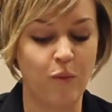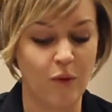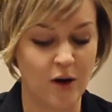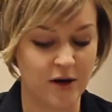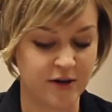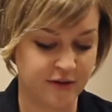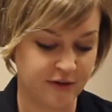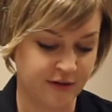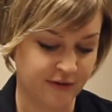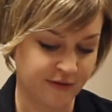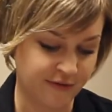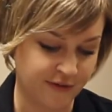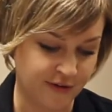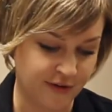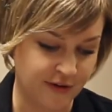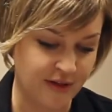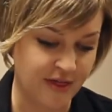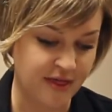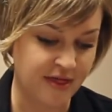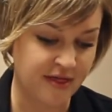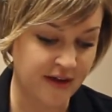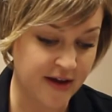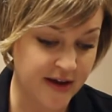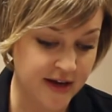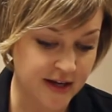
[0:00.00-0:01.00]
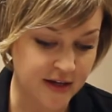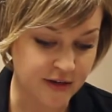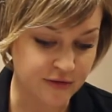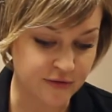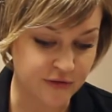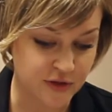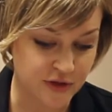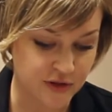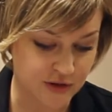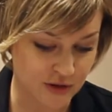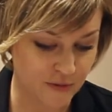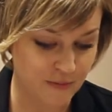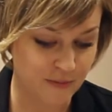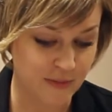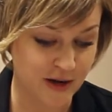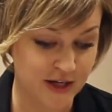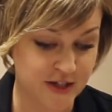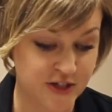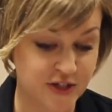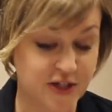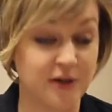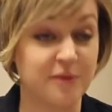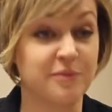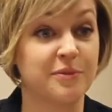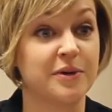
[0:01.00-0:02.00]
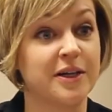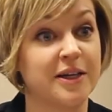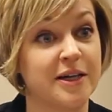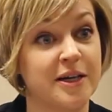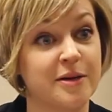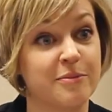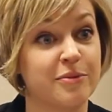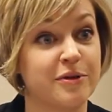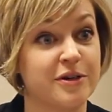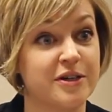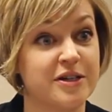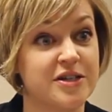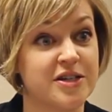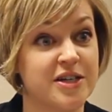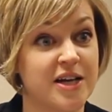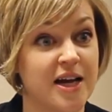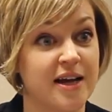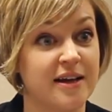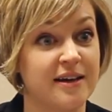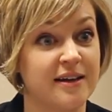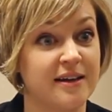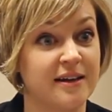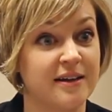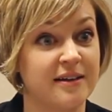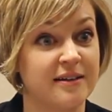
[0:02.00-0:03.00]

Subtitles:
Wonderful. Thank you so much. I really appreciate it.